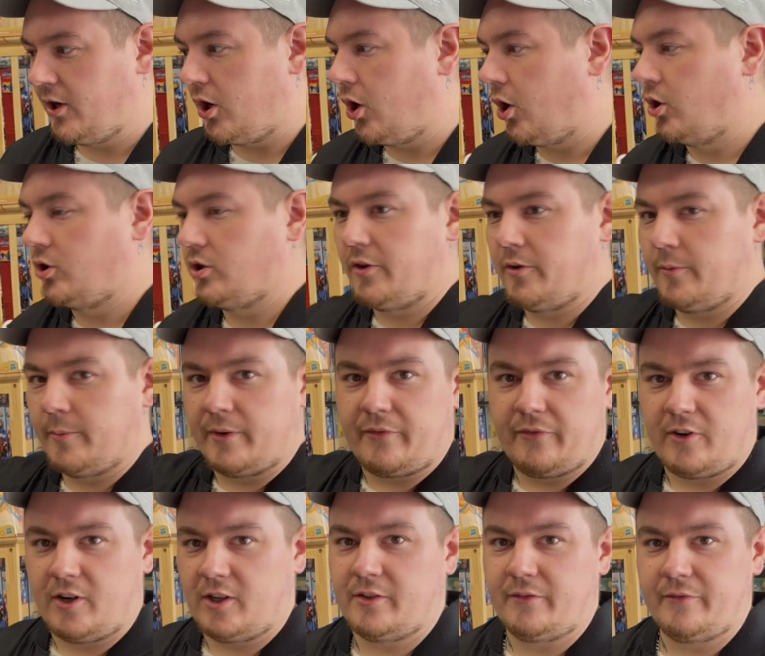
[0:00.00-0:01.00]
all of the
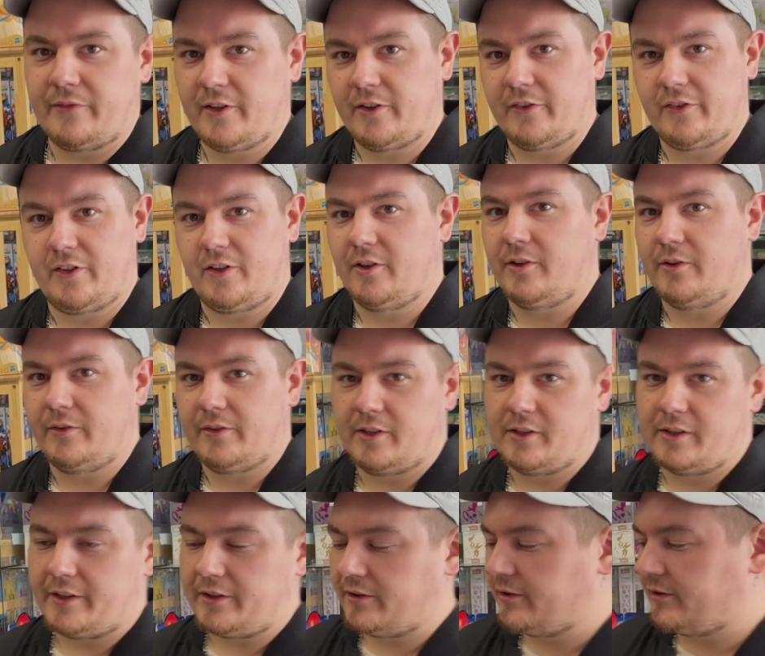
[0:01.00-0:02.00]
McFarlane figures that are out there,
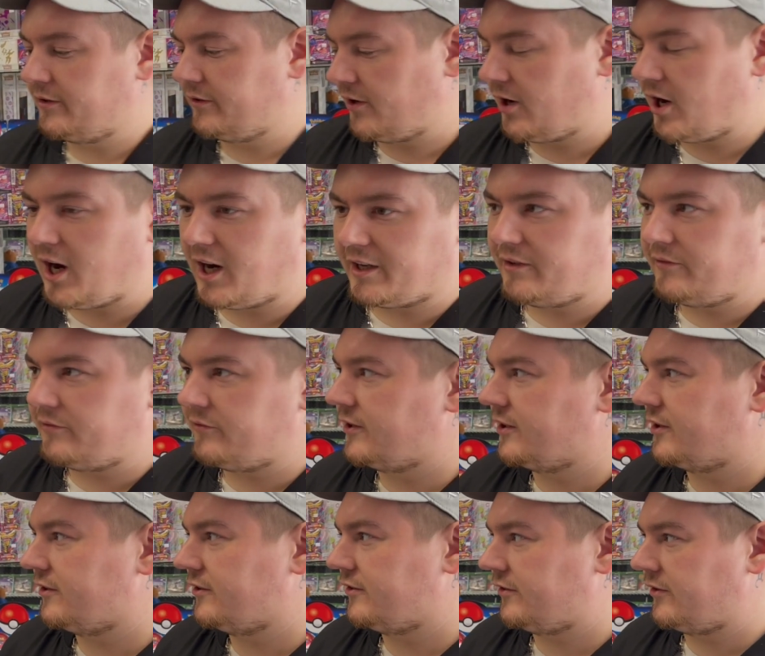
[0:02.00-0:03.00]
like the hockey
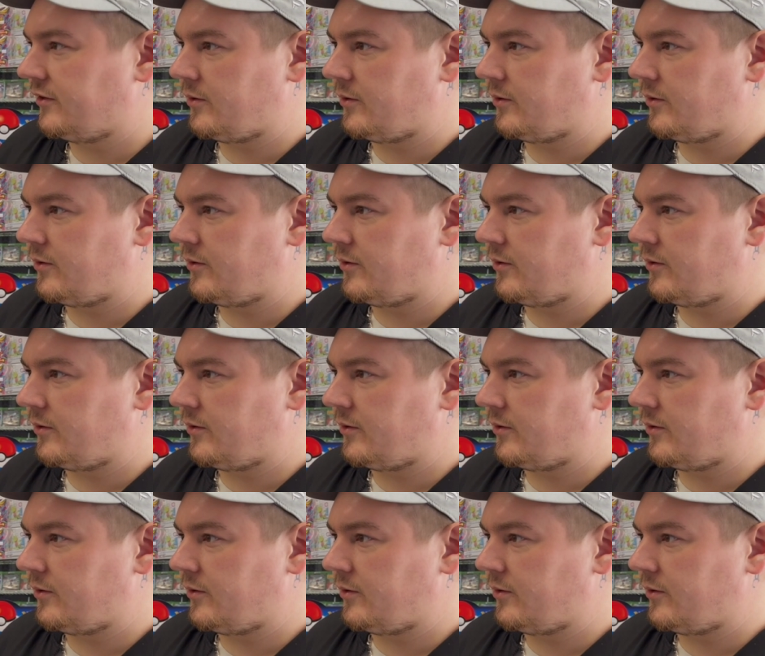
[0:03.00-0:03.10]
figures, the